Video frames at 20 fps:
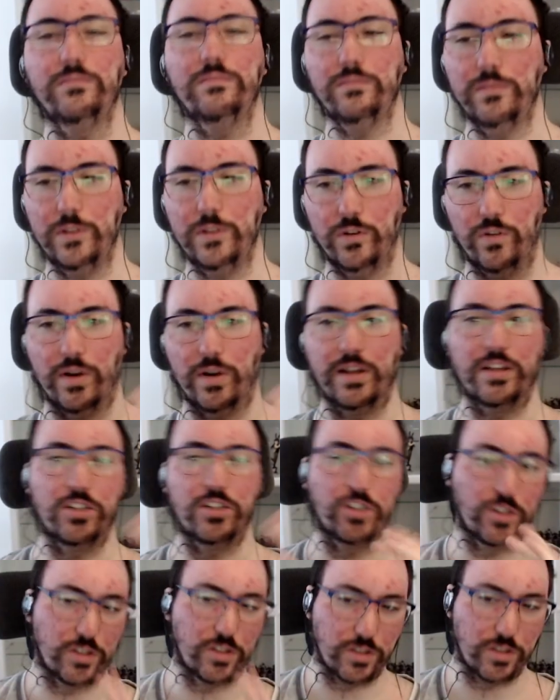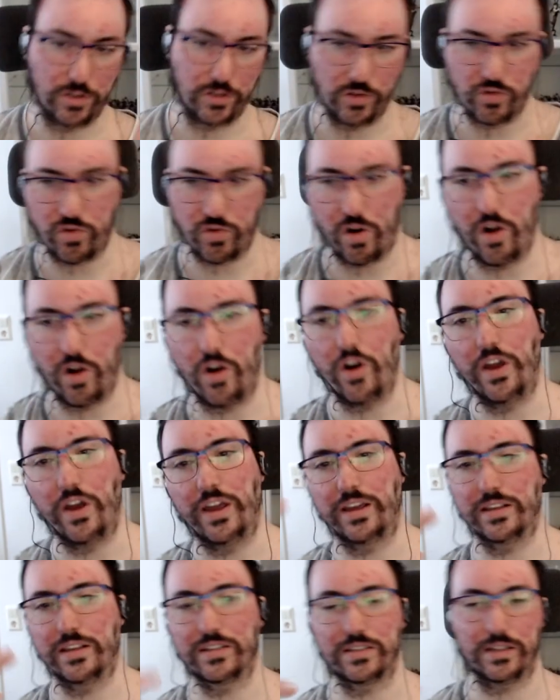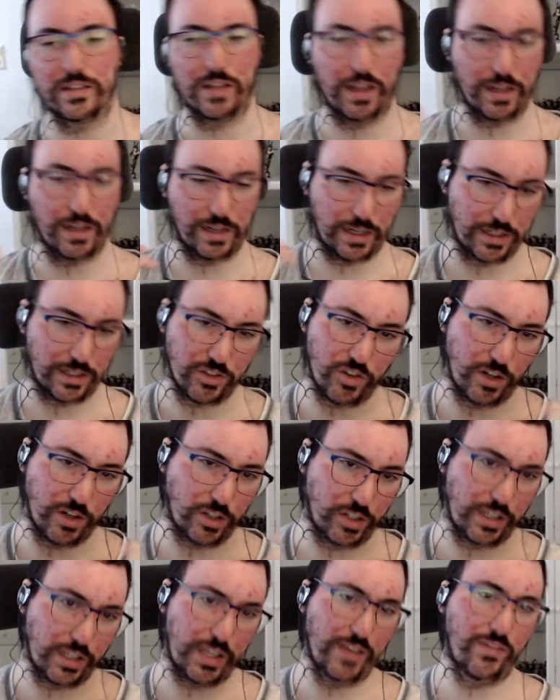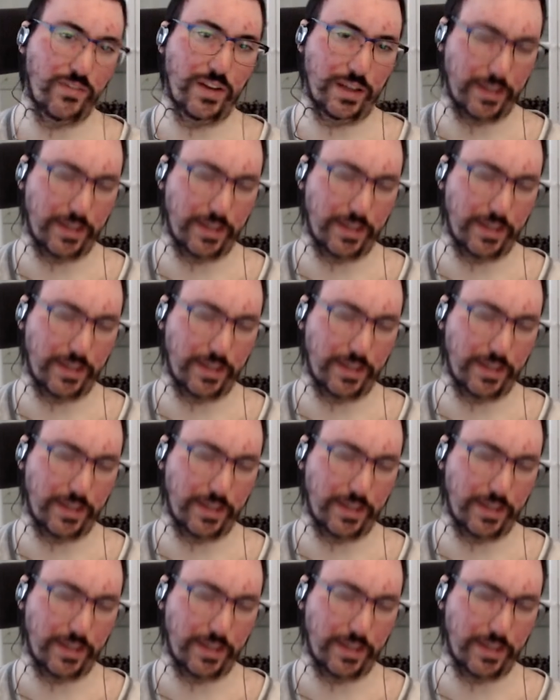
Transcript: when it's just drawings, that uh, are like trying to give like